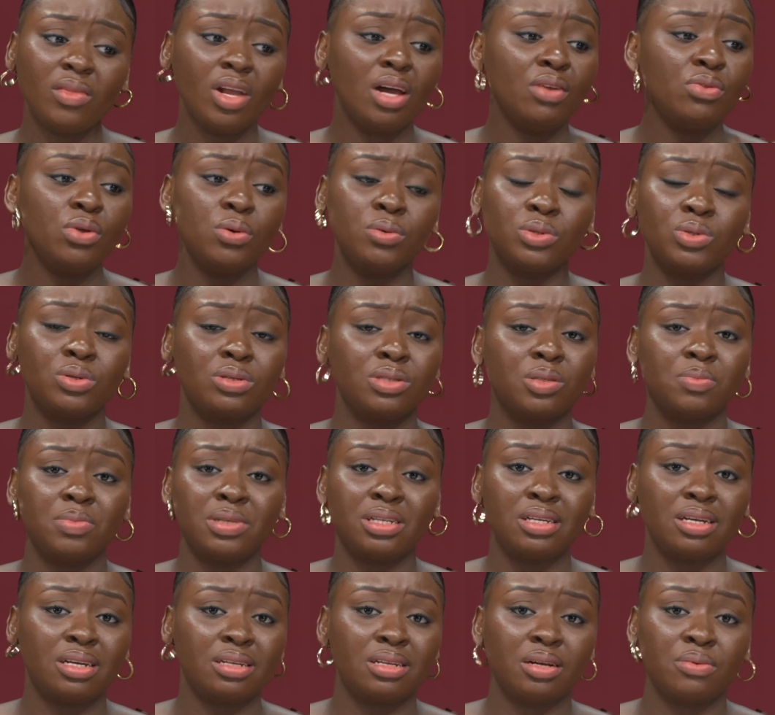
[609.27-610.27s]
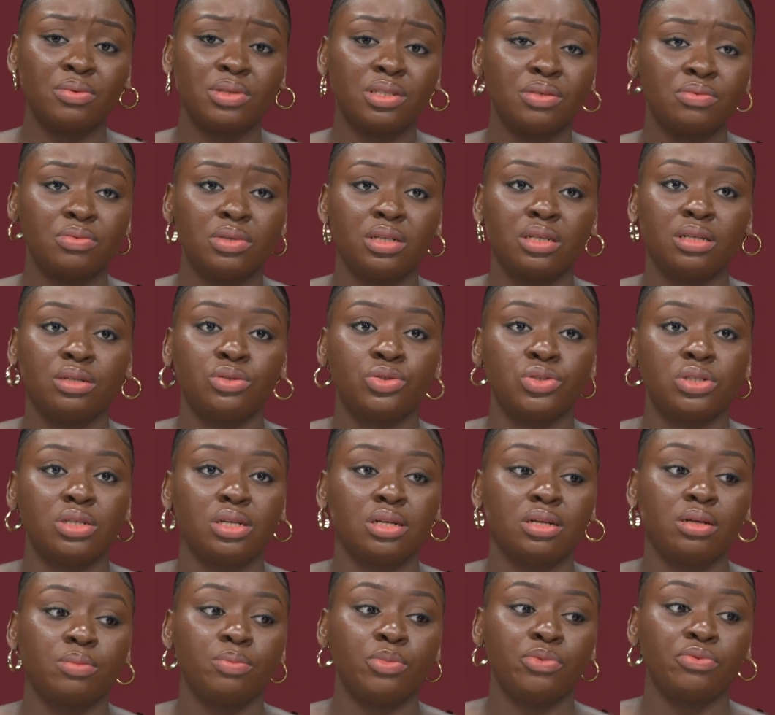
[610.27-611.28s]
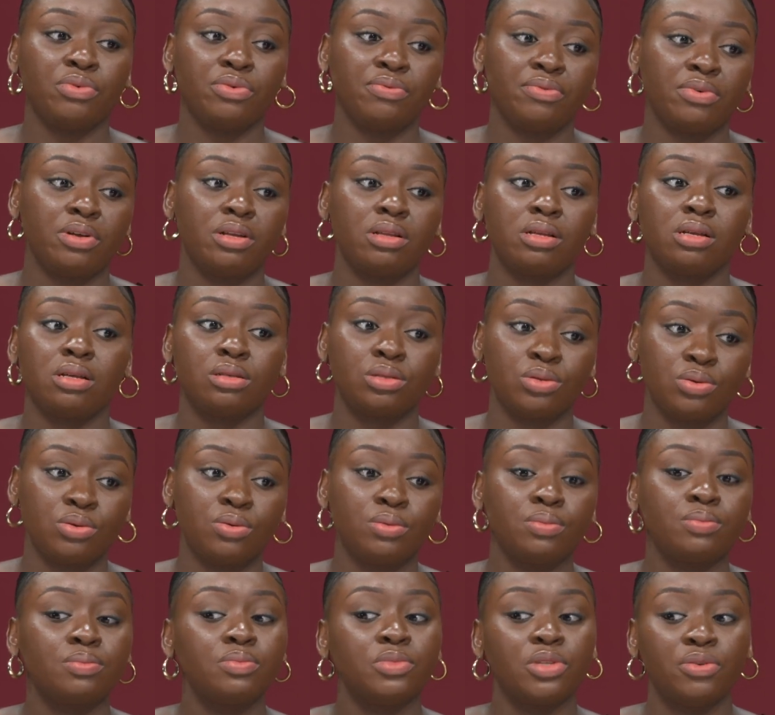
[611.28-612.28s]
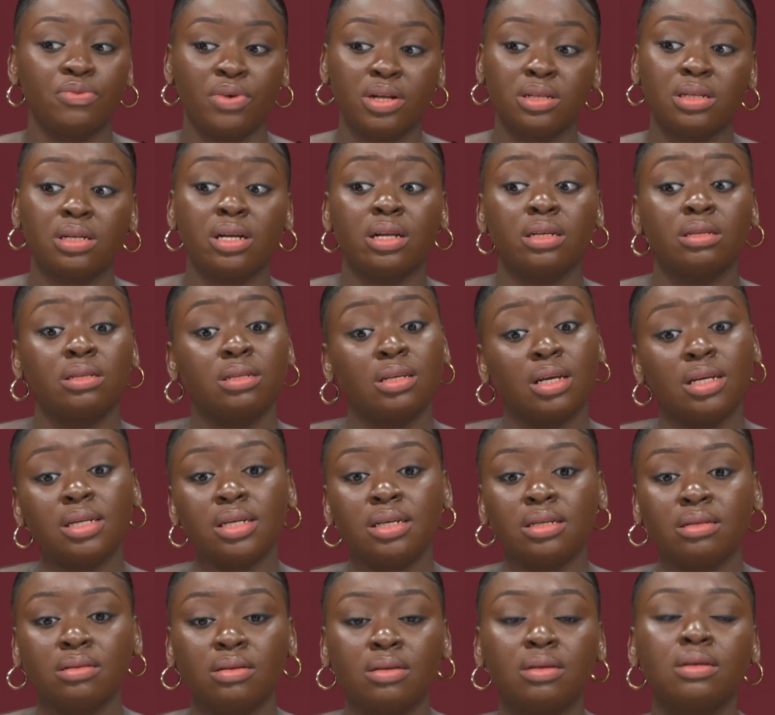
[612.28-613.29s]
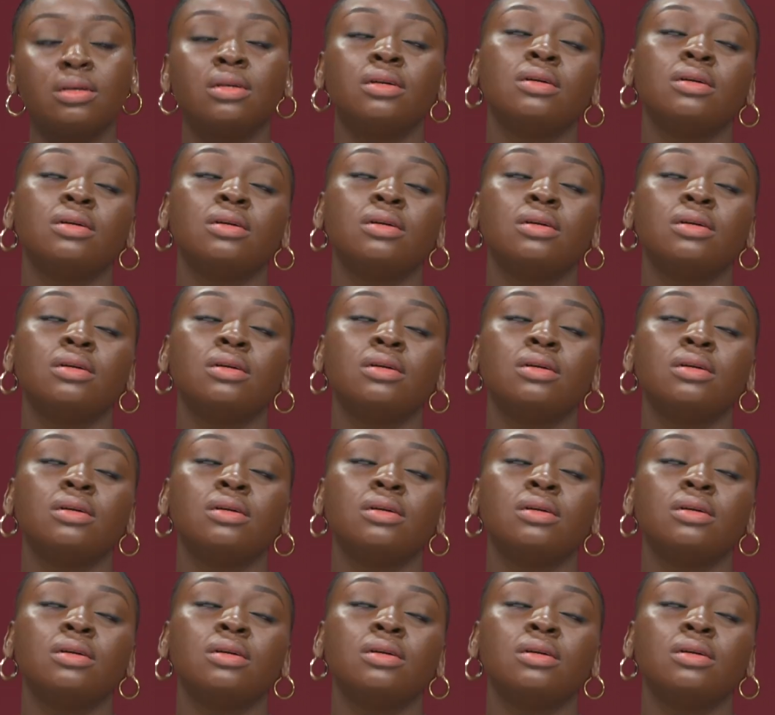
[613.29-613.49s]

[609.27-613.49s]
I thought it was going to be the end. I wasn't really interested in moving further. So the fact that I could get in